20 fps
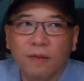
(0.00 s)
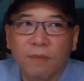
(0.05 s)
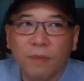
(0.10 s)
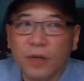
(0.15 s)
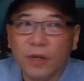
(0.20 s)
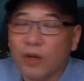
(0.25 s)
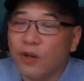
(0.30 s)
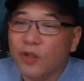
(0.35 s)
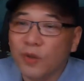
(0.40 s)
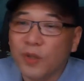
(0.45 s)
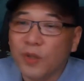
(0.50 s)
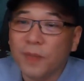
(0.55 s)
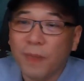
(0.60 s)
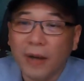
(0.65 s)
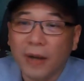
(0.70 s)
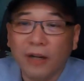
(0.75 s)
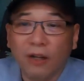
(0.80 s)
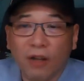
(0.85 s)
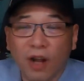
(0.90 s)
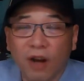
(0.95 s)
because you
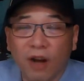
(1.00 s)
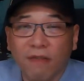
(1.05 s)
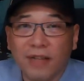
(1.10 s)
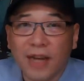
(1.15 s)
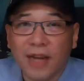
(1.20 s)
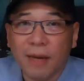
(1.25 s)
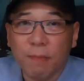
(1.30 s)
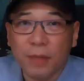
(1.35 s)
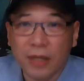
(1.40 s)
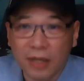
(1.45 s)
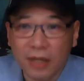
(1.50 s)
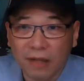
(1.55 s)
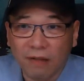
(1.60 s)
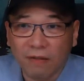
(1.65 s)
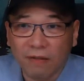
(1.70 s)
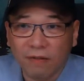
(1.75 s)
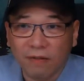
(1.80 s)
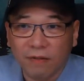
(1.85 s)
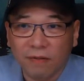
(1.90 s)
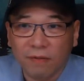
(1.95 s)
spend a lot of time in it.
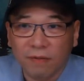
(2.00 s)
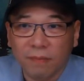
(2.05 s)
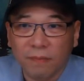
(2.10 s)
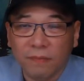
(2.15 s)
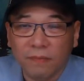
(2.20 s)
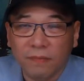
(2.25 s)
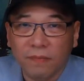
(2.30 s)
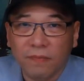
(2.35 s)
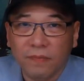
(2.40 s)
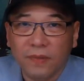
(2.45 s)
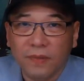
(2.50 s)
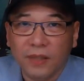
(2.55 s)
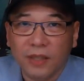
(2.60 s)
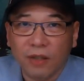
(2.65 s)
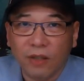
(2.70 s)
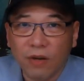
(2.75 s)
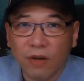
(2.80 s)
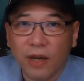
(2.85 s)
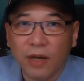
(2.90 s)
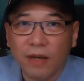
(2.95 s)

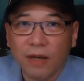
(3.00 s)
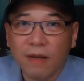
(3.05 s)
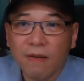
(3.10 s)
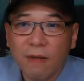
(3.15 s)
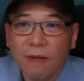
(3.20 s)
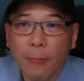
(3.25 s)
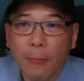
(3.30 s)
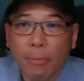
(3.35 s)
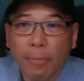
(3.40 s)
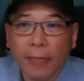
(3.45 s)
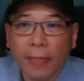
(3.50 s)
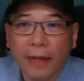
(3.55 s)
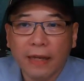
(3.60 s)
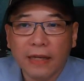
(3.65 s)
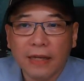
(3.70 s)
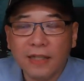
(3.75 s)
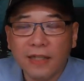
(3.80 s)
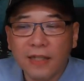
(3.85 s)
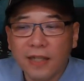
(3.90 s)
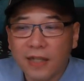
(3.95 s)
Okay?
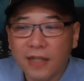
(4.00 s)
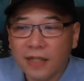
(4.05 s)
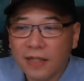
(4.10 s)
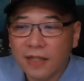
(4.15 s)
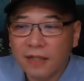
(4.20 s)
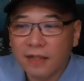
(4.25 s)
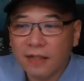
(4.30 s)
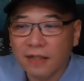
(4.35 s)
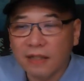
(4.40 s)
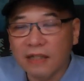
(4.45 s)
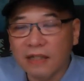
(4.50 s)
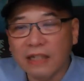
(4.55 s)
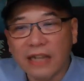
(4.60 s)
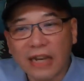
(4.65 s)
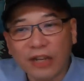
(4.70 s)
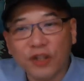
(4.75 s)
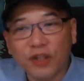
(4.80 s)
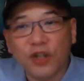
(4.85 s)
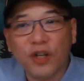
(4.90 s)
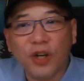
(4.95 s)
It's just the
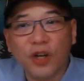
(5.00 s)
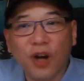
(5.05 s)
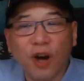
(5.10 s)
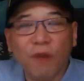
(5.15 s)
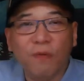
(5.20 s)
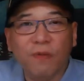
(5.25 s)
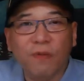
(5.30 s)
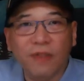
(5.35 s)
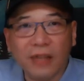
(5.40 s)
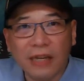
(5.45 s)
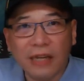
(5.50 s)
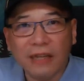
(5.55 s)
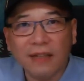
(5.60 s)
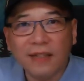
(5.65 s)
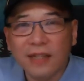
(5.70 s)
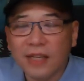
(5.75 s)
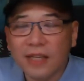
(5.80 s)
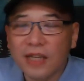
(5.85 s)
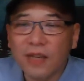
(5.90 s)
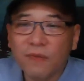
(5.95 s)
nature of
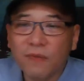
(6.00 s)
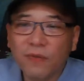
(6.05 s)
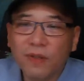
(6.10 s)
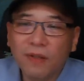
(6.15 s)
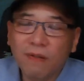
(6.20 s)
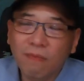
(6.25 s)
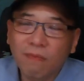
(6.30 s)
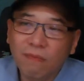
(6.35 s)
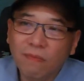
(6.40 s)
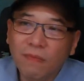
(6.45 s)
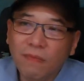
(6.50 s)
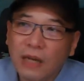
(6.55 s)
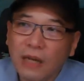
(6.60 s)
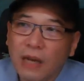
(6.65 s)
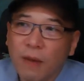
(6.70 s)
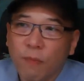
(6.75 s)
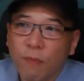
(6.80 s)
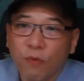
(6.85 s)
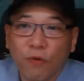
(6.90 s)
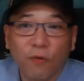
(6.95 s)
things. Even
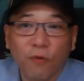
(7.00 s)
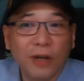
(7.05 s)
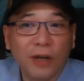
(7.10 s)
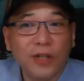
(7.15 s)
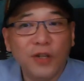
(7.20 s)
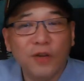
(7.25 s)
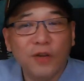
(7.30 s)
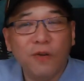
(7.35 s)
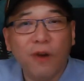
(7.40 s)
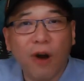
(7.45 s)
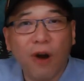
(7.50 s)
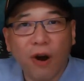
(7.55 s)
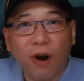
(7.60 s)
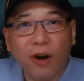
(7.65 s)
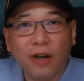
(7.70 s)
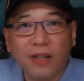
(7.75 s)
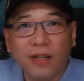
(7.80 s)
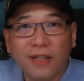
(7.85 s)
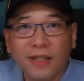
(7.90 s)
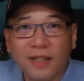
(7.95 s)
professional
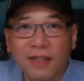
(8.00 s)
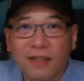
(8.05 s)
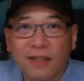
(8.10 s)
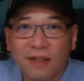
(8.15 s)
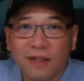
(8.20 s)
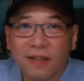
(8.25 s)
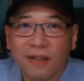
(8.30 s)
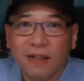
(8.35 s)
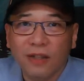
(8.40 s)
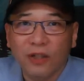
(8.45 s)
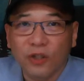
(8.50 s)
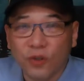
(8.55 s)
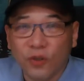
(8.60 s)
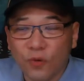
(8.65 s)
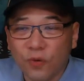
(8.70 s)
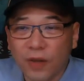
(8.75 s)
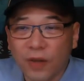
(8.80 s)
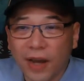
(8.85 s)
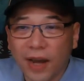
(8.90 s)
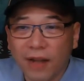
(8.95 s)
artists
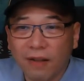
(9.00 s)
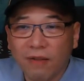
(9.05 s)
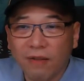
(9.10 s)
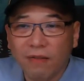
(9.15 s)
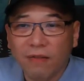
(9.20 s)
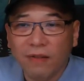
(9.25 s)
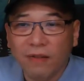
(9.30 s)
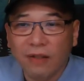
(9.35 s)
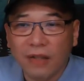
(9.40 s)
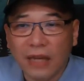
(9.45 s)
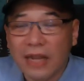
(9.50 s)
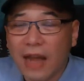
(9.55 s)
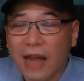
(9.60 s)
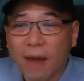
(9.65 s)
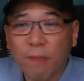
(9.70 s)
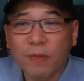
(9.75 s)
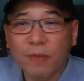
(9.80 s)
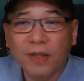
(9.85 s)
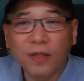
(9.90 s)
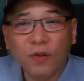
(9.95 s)
do that. It
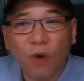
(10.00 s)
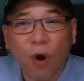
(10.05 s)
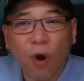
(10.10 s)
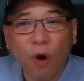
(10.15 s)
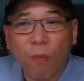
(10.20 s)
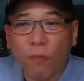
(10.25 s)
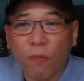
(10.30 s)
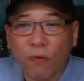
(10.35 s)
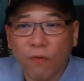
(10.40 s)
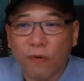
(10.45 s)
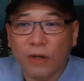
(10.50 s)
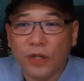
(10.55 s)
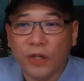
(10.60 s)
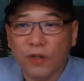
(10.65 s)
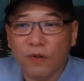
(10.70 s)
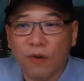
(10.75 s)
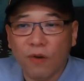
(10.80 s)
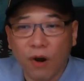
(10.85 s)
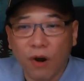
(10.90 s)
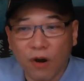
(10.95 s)
happens to all
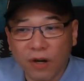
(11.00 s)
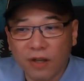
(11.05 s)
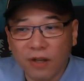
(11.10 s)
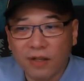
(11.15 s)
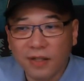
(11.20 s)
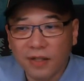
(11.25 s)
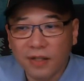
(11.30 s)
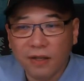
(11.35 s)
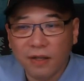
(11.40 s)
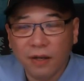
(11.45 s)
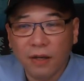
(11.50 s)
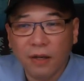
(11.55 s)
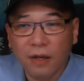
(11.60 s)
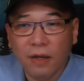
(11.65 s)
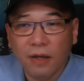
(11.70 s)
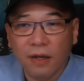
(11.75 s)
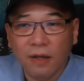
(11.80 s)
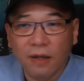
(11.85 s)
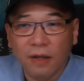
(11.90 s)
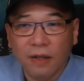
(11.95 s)
professional artists.
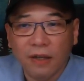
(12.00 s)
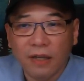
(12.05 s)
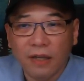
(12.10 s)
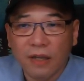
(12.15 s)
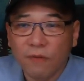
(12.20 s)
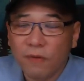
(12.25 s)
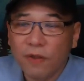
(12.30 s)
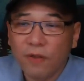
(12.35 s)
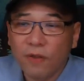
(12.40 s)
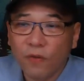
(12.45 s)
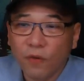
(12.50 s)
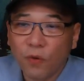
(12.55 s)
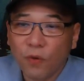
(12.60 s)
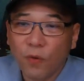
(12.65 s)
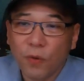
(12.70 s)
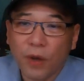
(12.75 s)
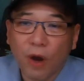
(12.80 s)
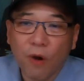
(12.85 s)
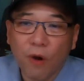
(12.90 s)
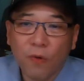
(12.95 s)
Even
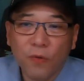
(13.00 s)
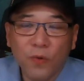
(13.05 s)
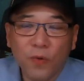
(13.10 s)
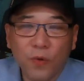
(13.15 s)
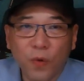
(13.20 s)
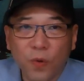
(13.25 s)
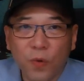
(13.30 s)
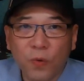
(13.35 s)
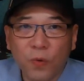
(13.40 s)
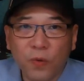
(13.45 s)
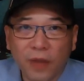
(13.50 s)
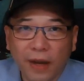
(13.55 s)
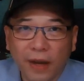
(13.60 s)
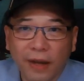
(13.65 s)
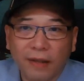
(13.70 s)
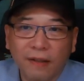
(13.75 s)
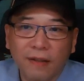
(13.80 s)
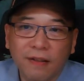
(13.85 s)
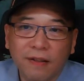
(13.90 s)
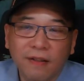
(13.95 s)
though we all know
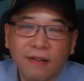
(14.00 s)
that